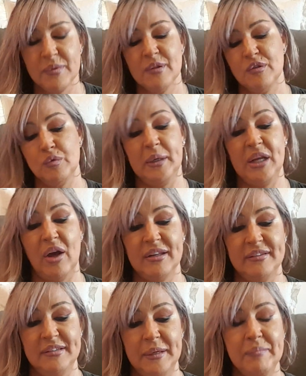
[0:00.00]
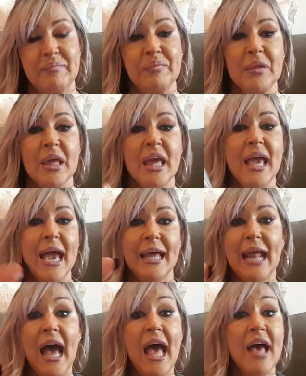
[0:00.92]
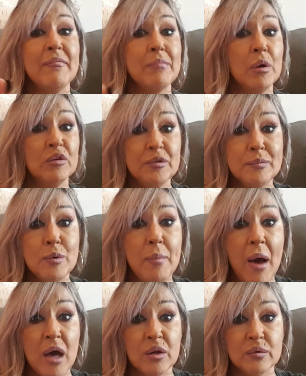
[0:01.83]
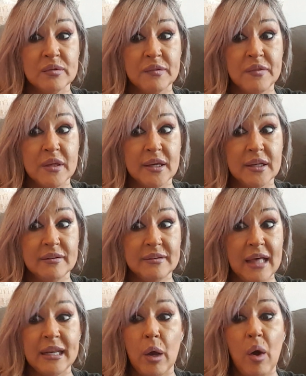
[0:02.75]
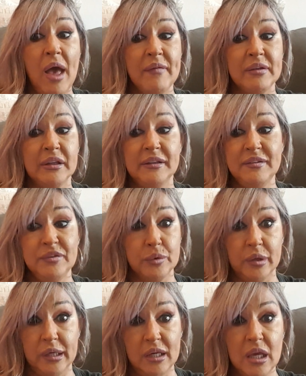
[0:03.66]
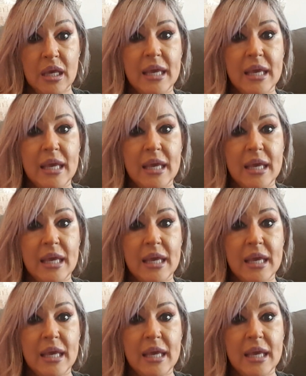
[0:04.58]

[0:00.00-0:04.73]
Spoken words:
Sweet Honesty. And I have multiple bottles of this. I know I have at least 3.